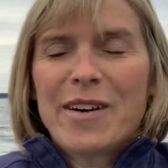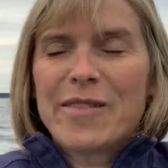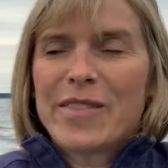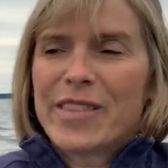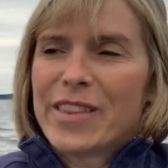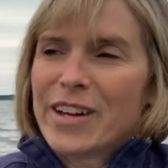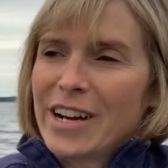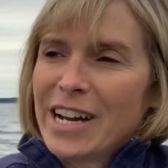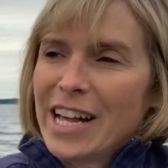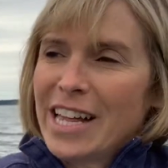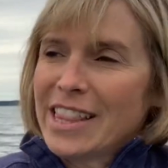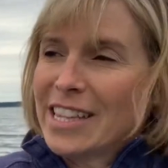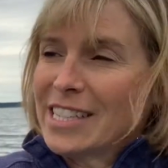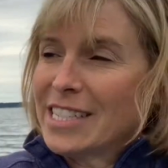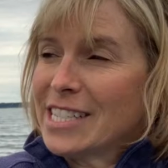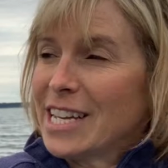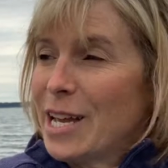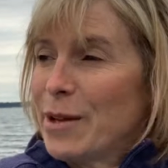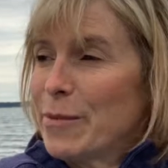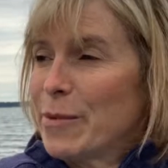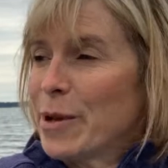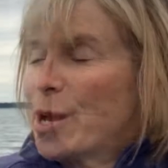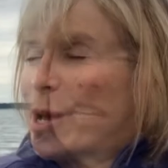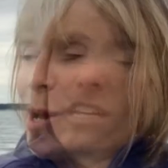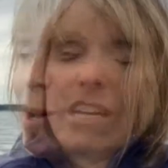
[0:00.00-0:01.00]
They're not the
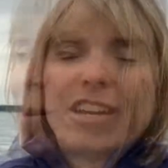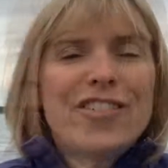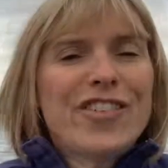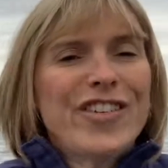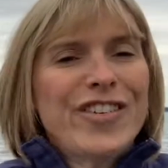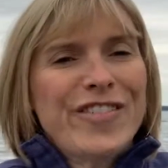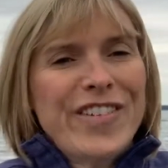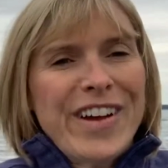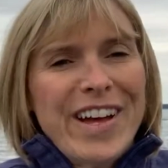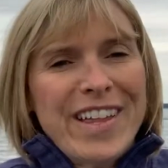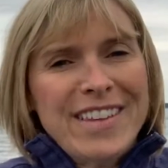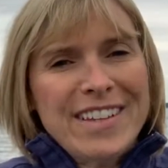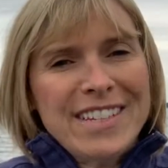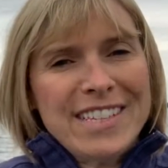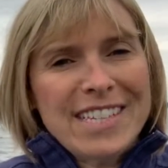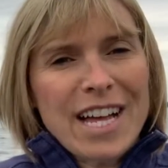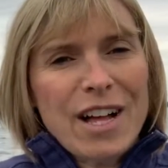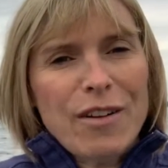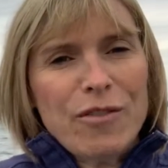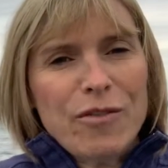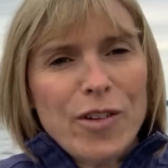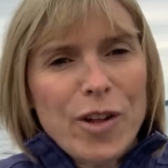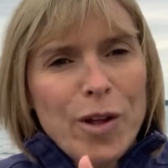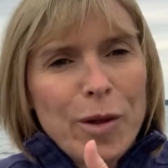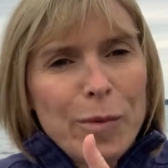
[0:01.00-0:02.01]
type. If you found this
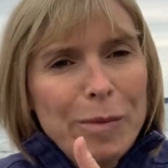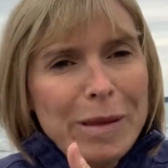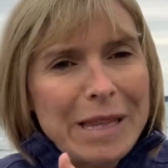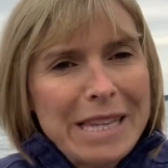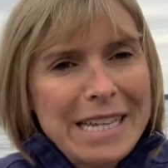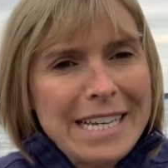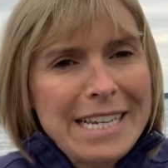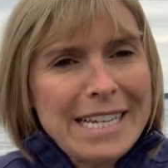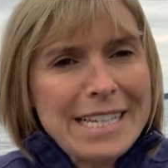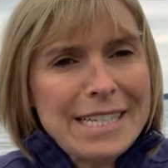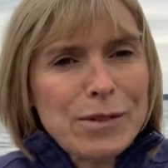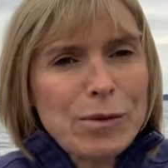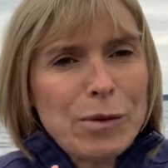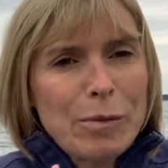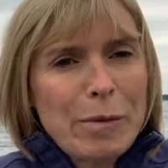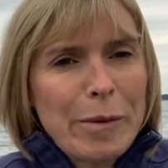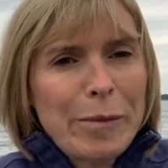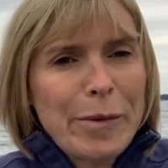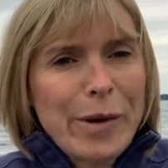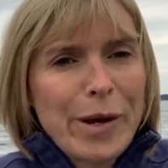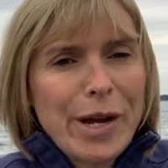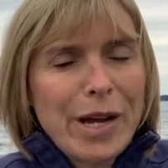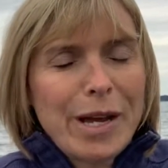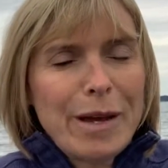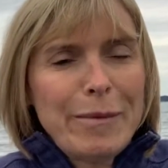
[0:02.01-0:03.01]
helpful, please
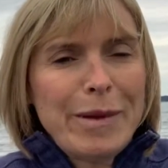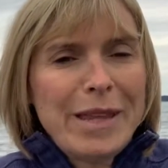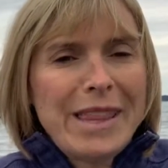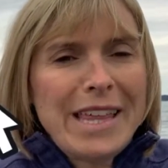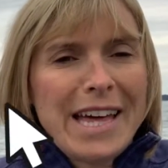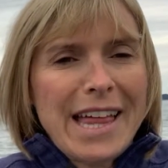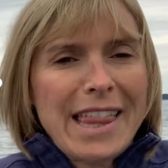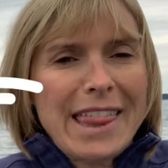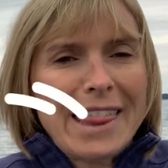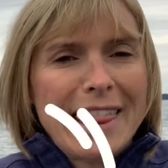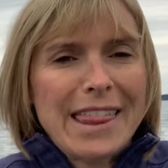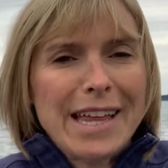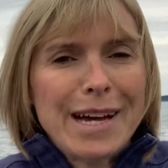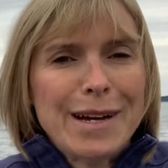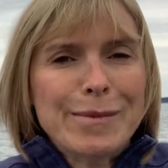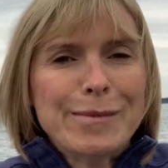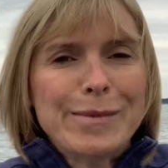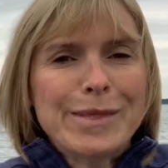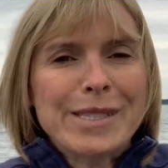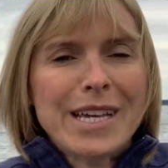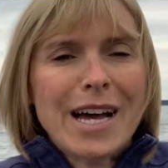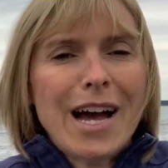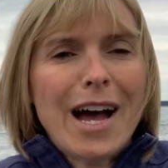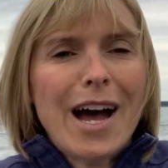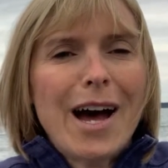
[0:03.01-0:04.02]
remember, give me that
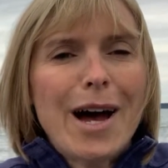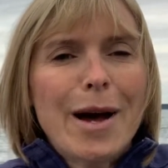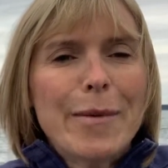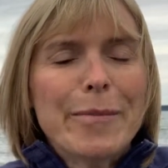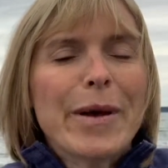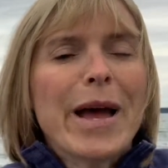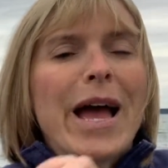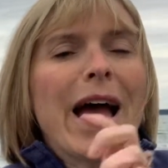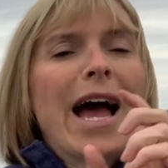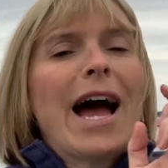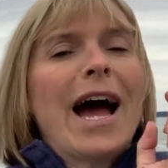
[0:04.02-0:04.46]
thumbs up.